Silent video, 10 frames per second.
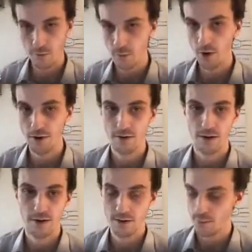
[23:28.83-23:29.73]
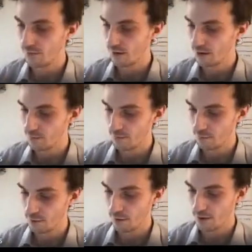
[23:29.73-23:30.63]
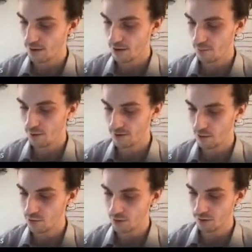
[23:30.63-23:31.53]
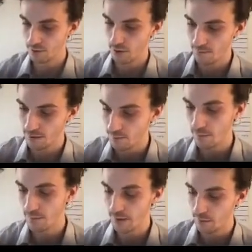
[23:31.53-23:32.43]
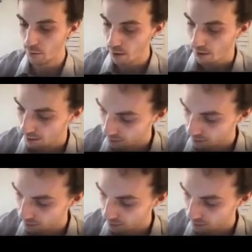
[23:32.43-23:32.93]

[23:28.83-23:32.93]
common word in commutative algebra for a resolution of this form, a minimal one,